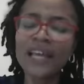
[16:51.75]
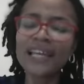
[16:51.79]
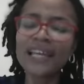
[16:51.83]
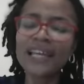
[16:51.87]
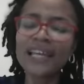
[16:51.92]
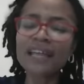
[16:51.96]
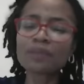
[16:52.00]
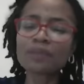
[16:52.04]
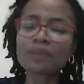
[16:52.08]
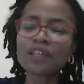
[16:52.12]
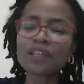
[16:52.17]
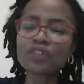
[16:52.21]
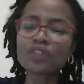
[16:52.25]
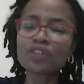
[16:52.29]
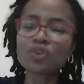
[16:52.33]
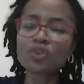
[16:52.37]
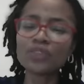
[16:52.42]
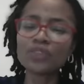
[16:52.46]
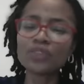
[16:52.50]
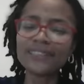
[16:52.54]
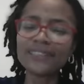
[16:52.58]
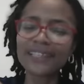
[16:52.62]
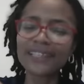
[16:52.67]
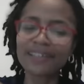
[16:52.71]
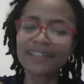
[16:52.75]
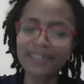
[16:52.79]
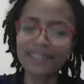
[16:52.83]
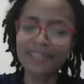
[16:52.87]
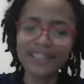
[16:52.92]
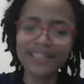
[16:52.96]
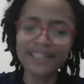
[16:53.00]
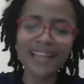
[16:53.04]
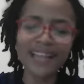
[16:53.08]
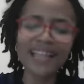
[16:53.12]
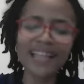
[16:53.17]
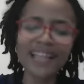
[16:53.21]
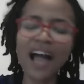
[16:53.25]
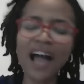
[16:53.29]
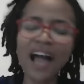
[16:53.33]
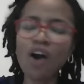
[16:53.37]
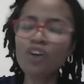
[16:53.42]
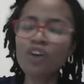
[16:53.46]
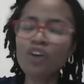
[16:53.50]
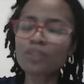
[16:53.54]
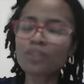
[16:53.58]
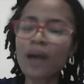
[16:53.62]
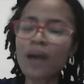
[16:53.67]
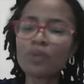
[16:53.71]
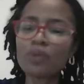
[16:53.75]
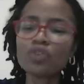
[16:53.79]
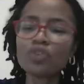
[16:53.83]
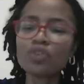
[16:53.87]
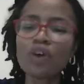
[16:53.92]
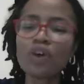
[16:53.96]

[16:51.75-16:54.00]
Let's begin to decree that our husband will